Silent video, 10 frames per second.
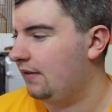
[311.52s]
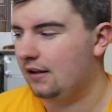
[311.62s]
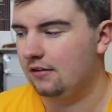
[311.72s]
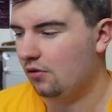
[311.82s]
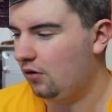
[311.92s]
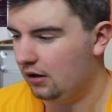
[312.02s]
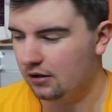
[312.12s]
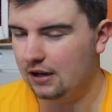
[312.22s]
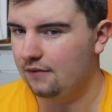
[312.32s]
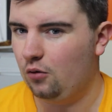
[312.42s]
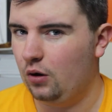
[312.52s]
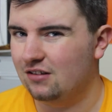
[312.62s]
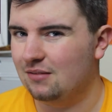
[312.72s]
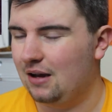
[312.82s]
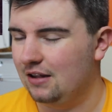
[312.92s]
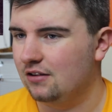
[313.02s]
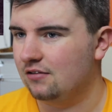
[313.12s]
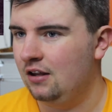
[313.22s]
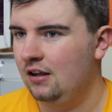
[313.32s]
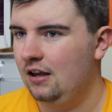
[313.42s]
think he's got a great voice that
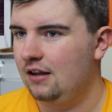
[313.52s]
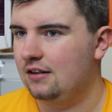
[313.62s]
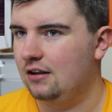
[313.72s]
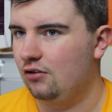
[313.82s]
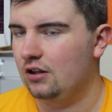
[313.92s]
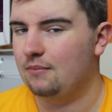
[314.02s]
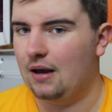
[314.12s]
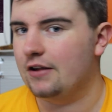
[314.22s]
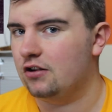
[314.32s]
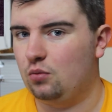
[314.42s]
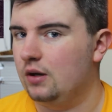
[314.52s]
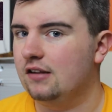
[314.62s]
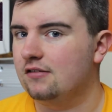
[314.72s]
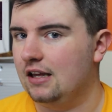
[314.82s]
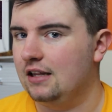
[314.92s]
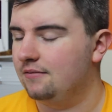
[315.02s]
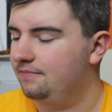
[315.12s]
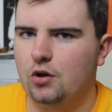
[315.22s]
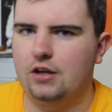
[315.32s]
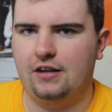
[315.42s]
manages to really match what he's saying.
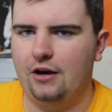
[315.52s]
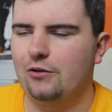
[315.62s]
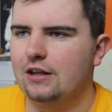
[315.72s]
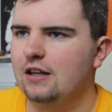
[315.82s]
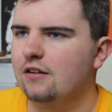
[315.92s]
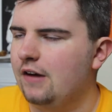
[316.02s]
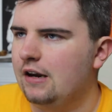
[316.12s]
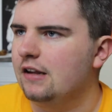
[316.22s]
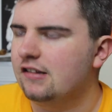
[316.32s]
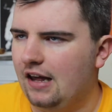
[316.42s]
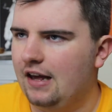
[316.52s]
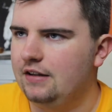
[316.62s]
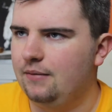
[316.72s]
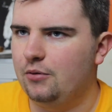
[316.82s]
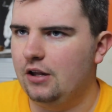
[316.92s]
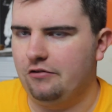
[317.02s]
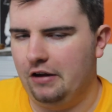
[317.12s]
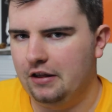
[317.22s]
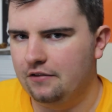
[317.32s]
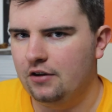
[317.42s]
You can tell that he's very sad about this
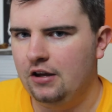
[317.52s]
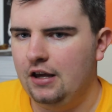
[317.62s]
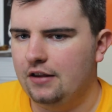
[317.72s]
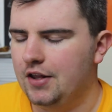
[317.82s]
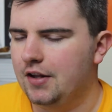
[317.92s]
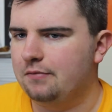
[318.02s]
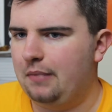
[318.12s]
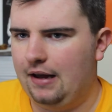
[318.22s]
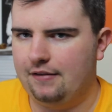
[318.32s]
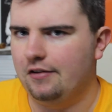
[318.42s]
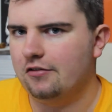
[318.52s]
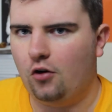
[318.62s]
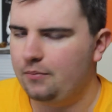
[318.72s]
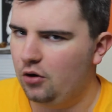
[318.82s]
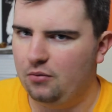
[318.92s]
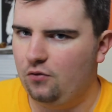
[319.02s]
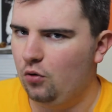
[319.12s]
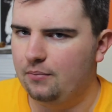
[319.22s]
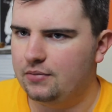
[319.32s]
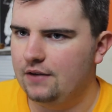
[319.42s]
relative that is passed, and he's talked about it
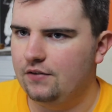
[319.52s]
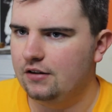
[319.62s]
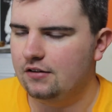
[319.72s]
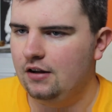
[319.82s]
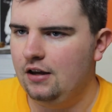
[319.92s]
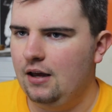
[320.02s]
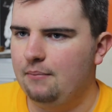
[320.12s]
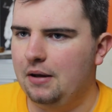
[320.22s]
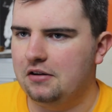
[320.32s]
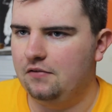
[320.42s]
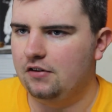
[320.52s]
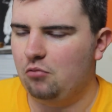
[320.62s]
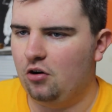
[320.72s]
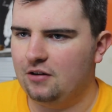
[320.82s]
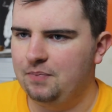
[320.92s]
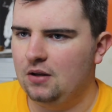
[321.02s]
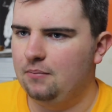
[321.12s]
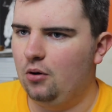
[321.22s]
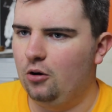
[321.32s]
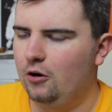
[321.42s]
before in previous bits of his work,
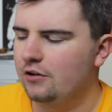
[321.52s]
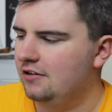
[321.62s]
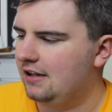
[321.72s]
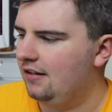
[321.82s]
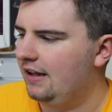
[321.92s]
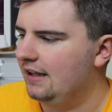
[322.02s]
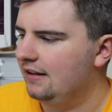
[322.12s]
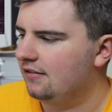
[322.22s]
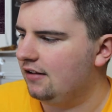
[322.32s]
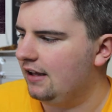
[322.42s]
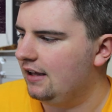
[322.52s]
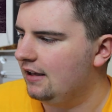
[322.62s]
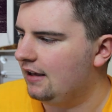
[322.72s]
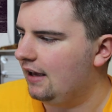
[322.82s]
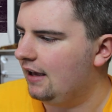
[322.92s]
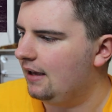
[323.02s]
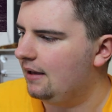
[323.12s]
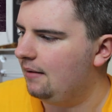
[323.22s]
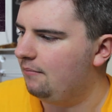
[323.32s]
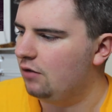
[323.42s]
but just kind of lines like
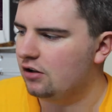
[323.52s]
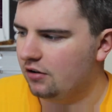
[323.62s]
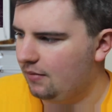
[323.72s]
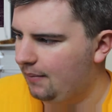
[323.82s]
reach into